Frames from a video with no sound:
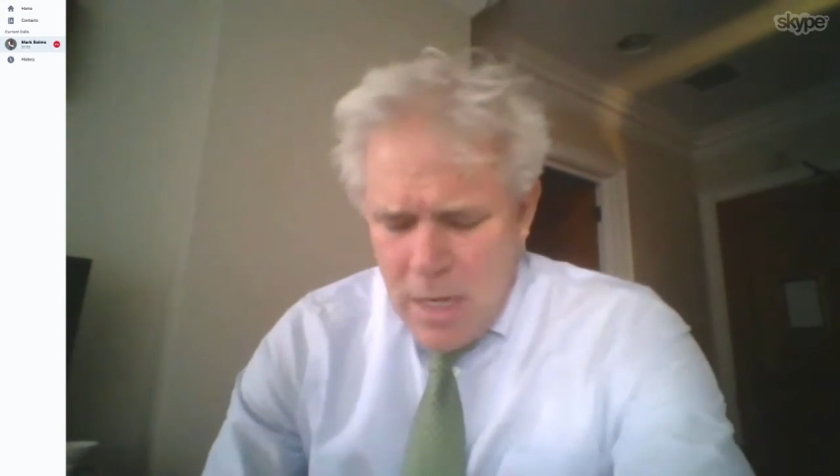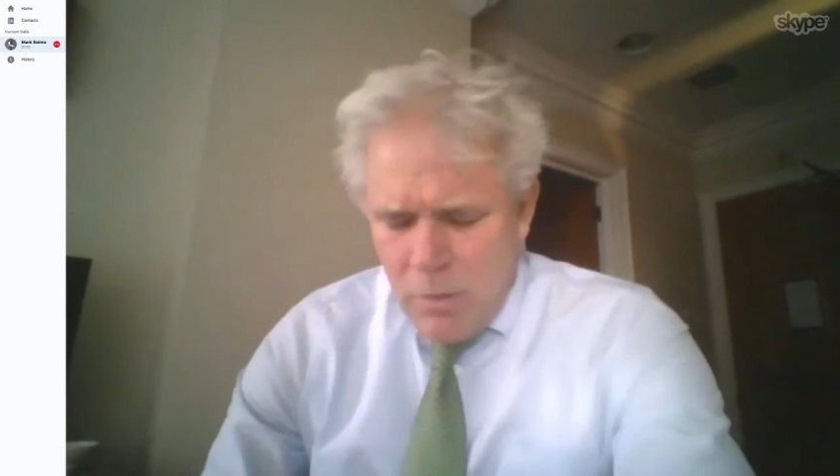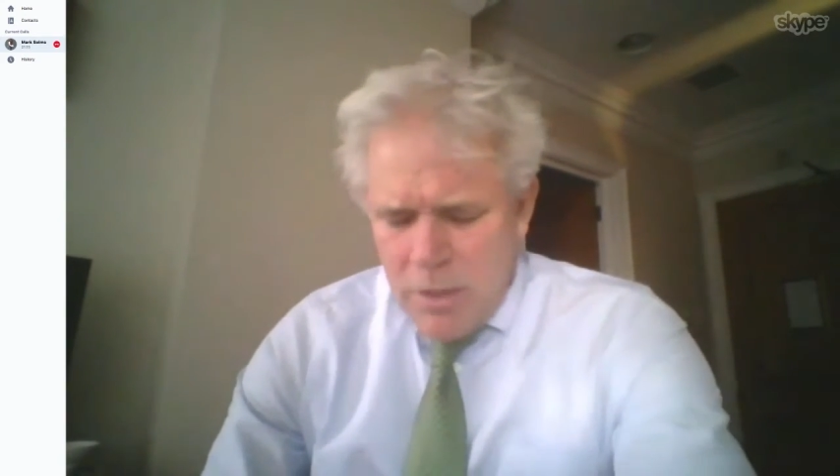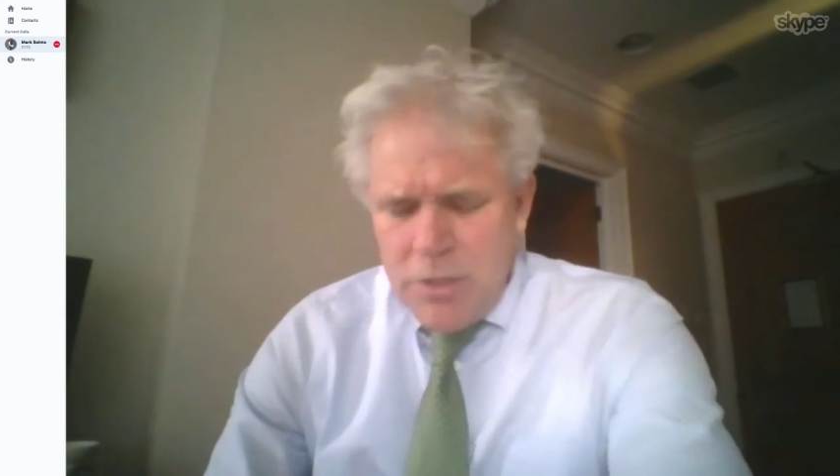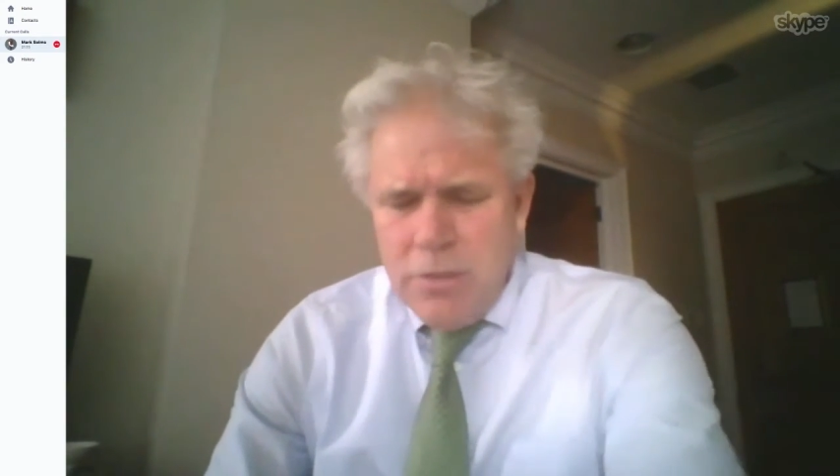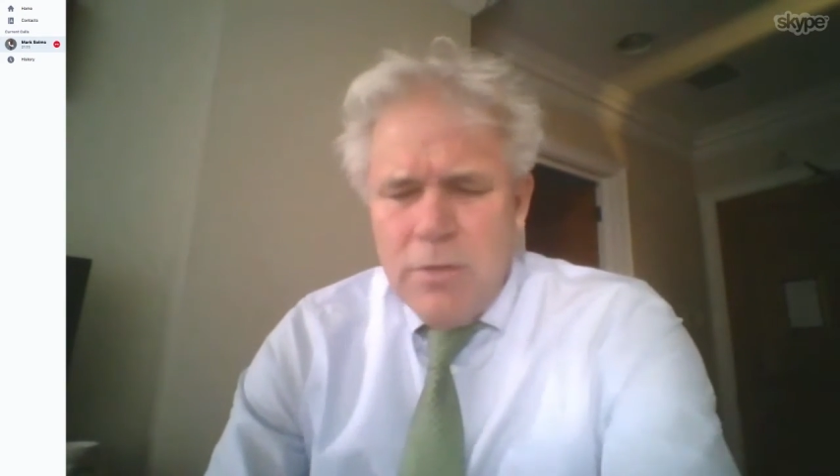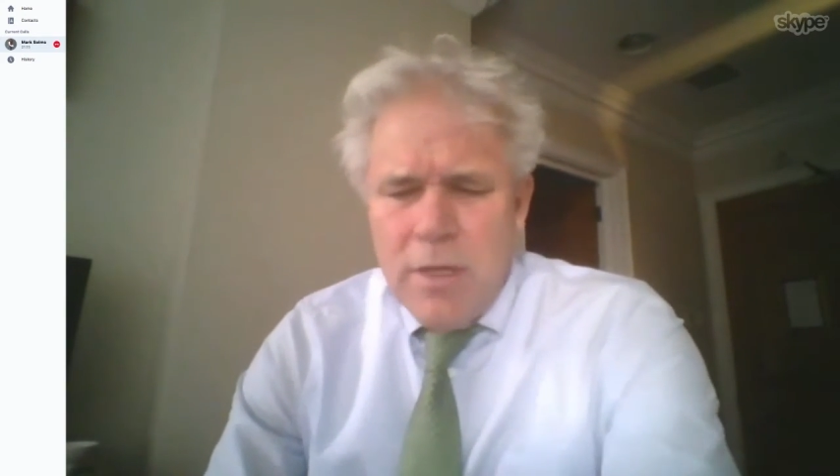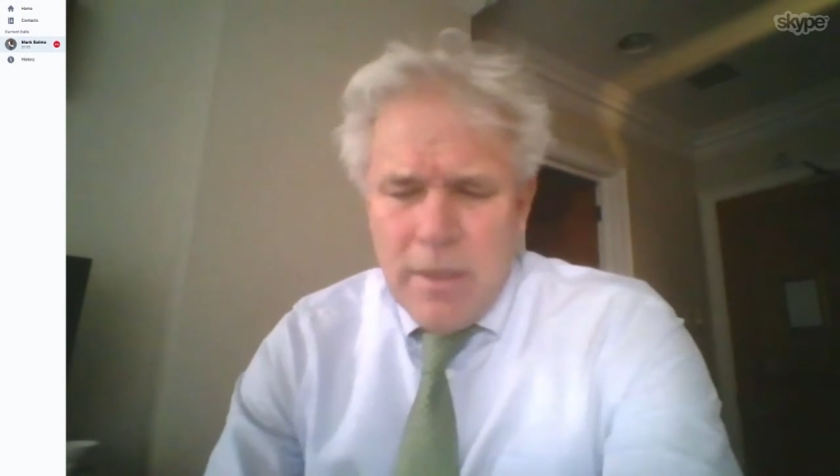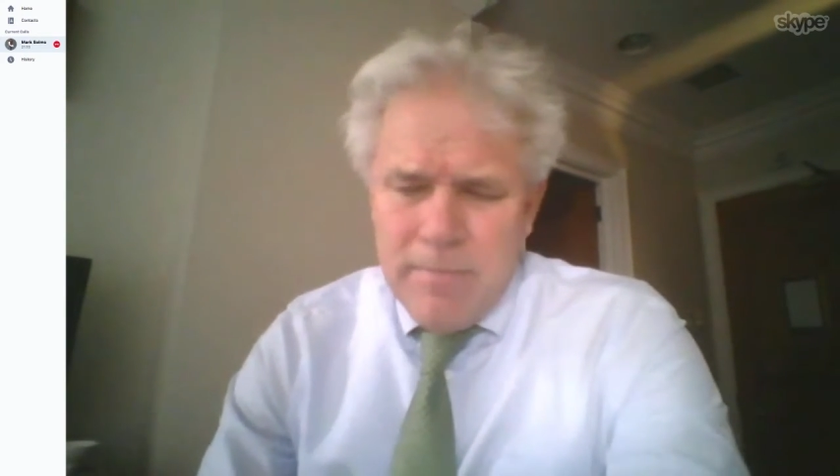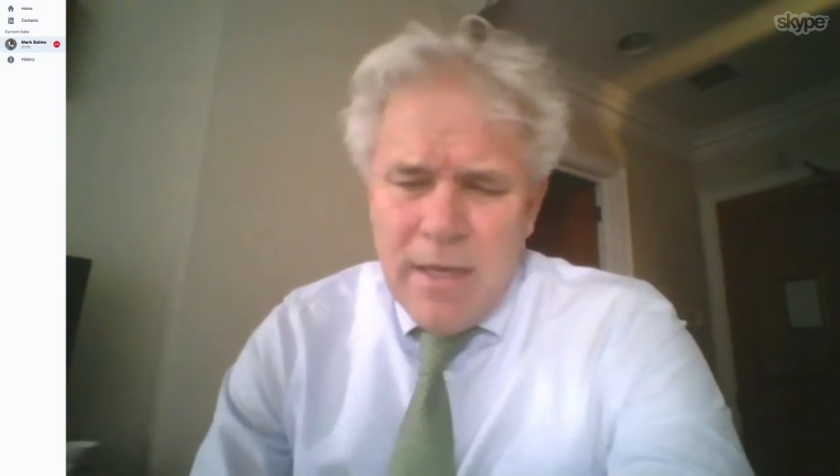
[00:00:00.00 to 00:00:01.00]
I want to
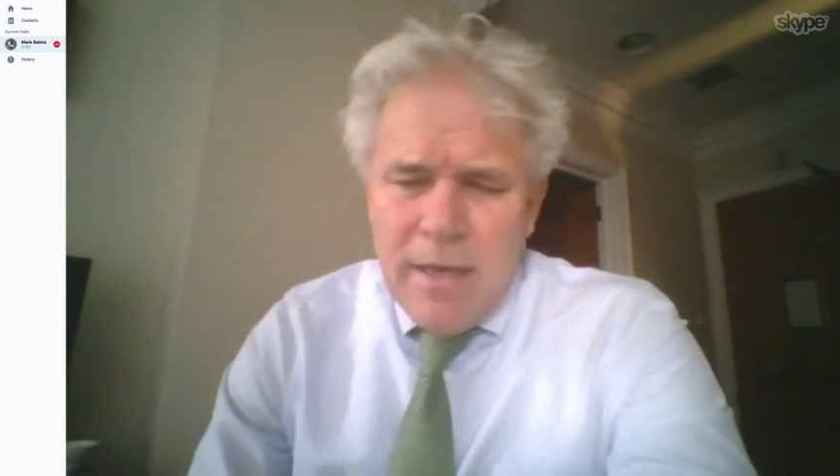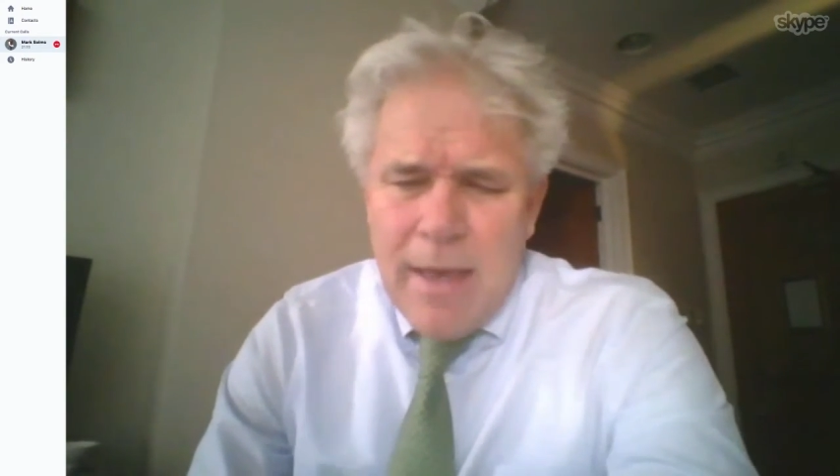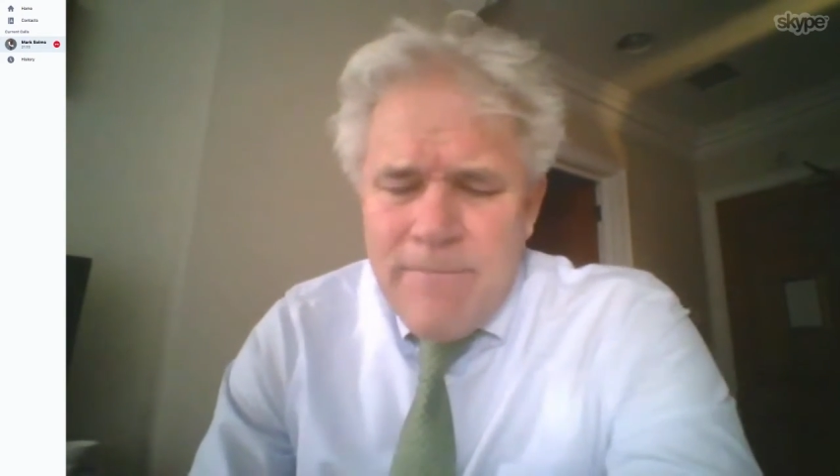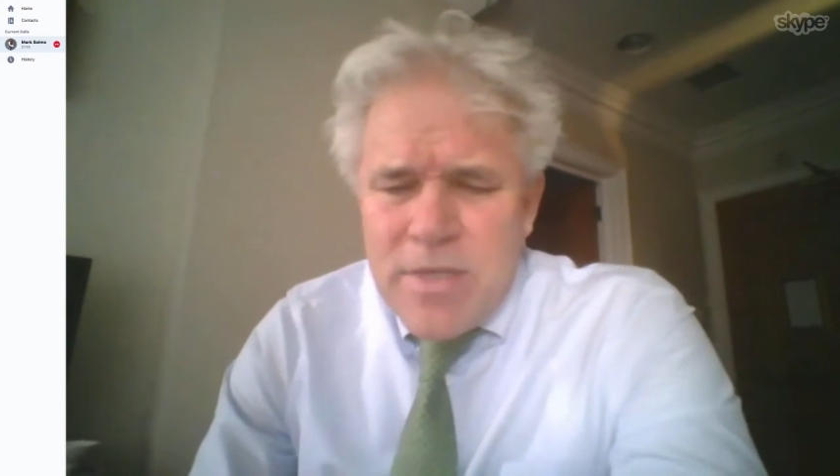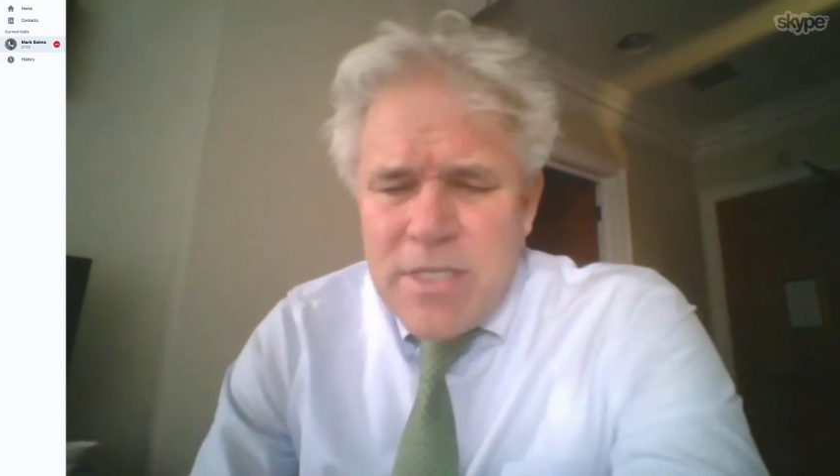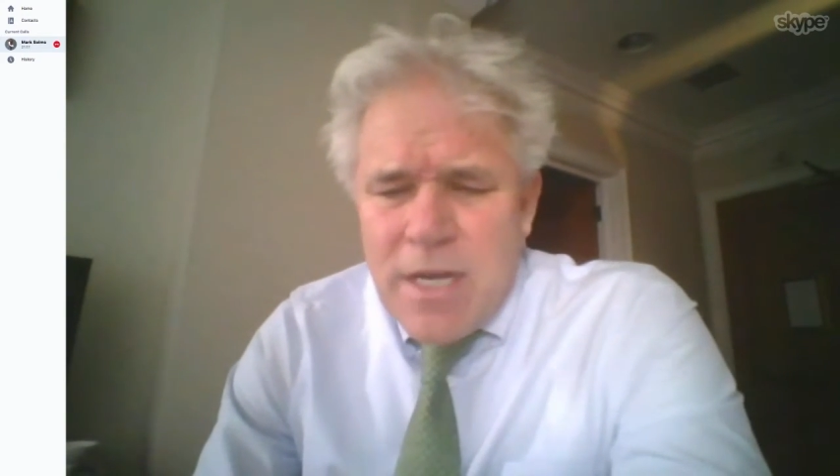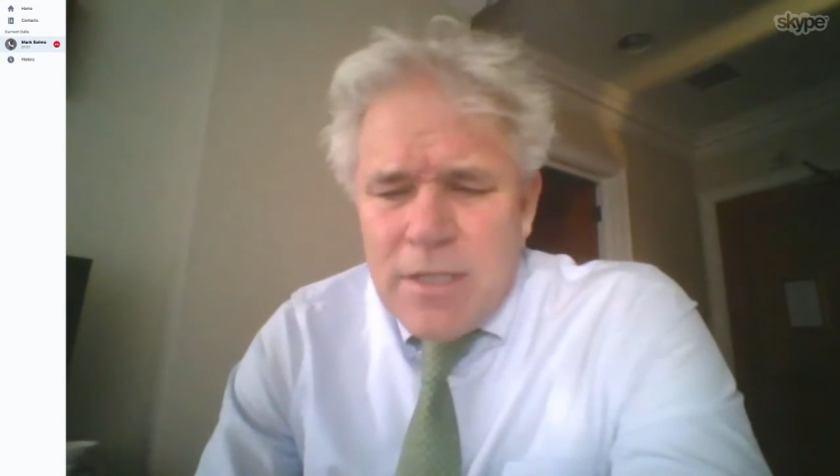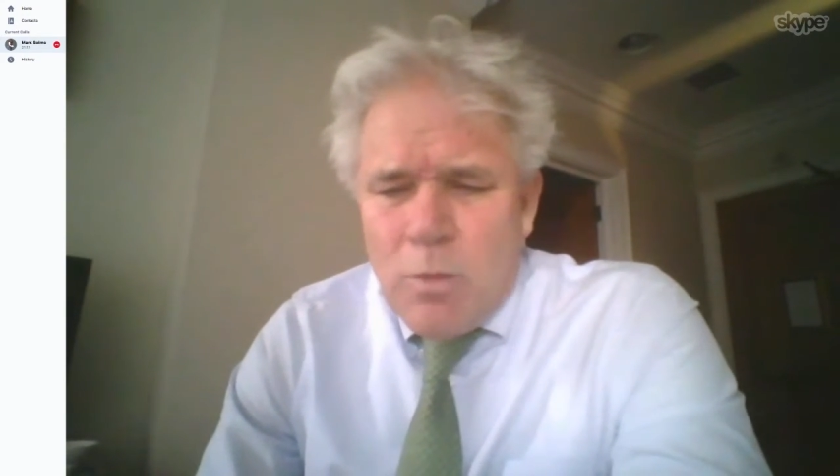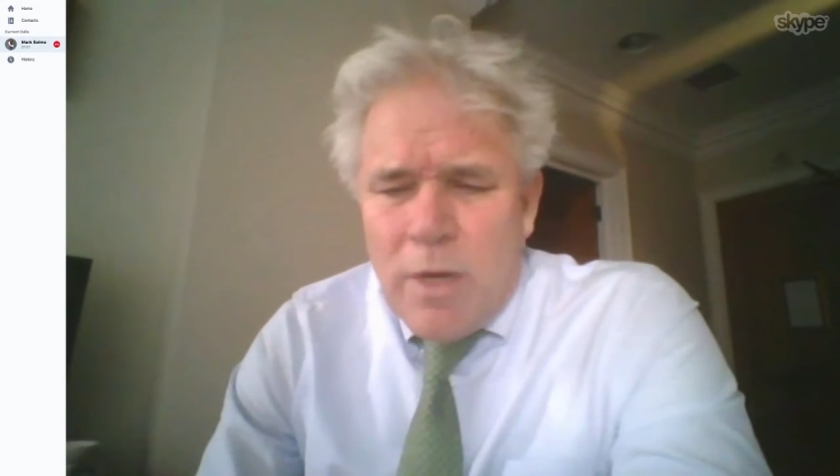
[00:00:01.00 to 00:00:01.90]
um, emphasize